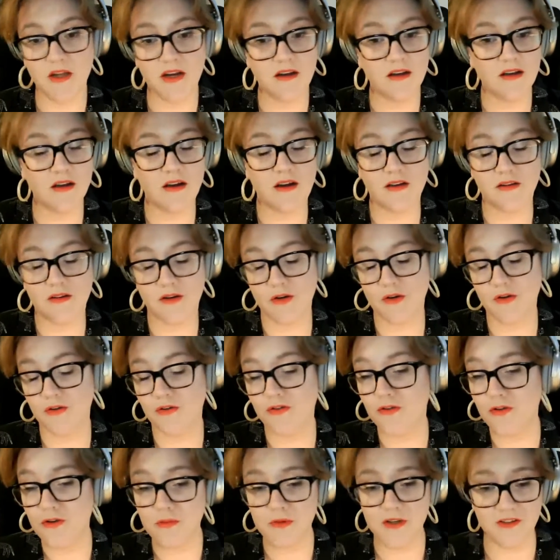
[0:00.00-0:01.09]
And I heard
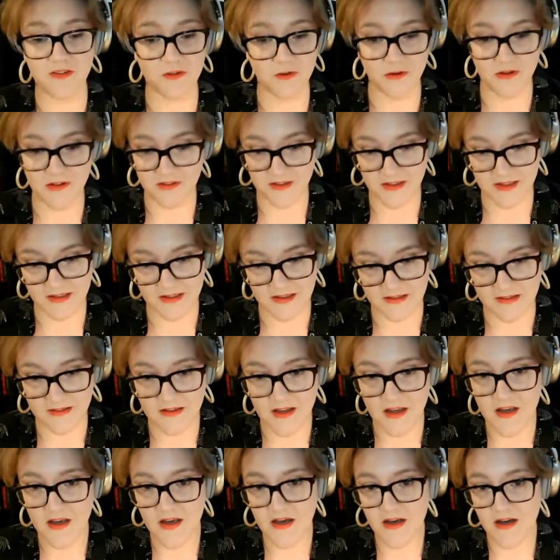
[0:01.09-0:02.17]
so many stories like
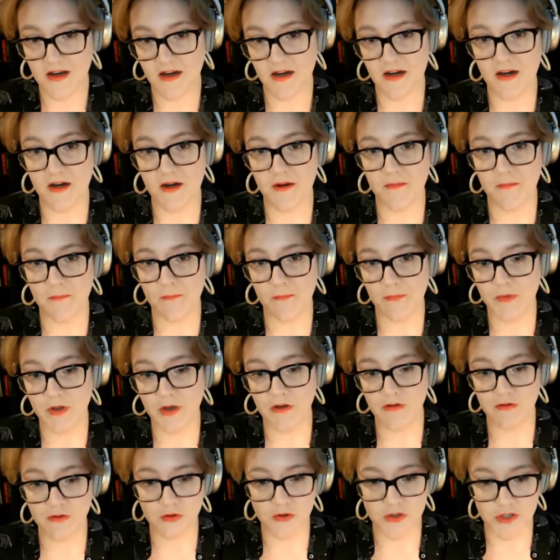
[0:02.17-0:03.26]
this,
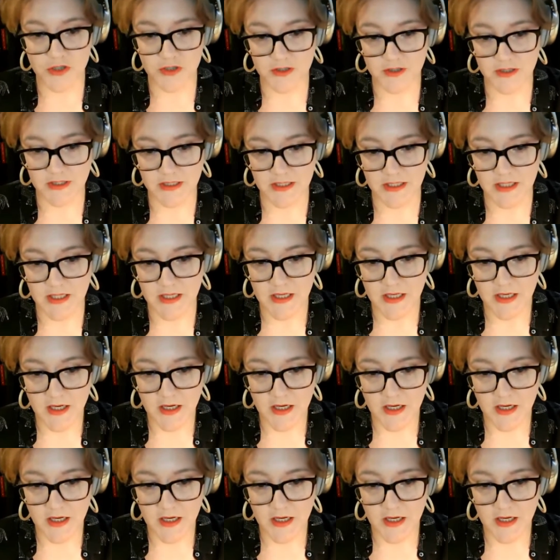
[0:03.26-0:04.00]
unfortunately.